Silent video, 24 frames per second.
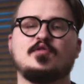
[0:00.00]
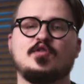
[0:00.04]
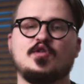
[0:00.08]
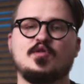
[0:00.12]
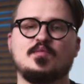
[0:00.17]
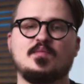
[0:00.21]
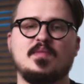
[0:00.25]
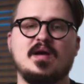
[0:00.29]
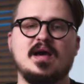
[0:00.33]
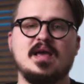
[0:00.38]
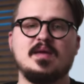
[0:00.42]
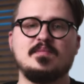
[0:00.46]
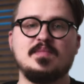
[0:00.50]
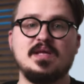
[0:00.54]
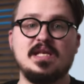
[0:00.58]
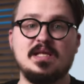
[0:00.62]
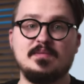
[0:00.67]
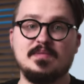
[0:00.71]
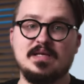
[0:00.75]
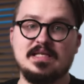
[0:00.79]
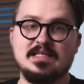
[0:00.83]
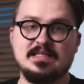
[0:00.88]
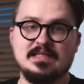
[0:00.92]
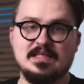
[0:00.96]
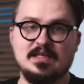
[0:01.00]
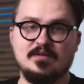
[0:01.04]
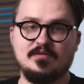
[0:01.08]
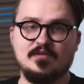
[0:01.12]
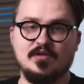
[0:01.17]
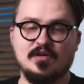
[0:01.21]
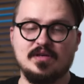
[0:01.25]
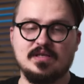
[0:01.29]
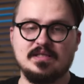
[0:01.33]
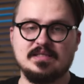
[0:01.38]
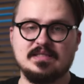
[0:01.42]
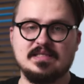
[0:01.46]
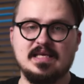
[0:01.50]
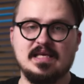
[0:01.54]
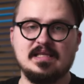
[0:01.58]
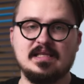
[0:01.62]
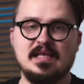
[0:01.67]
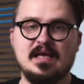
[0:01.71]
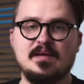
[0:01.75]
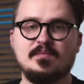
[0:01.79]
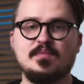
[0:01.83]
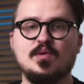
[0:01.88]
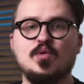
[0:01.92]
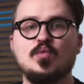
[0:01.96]
for my minimalistic vlogging
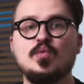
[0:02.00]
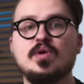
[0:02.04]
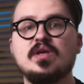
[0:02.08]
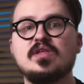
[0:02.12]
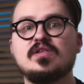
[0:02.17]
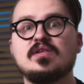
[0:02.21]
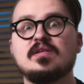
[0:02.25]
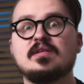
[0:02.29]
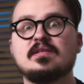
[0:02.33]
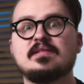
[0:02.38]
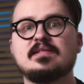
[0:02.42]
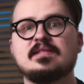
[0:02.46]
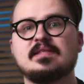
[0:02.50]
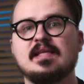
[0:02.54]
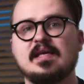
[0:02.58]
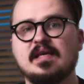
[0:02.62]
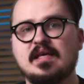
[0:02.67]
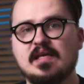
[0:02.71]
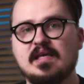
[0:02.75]
setup, which is the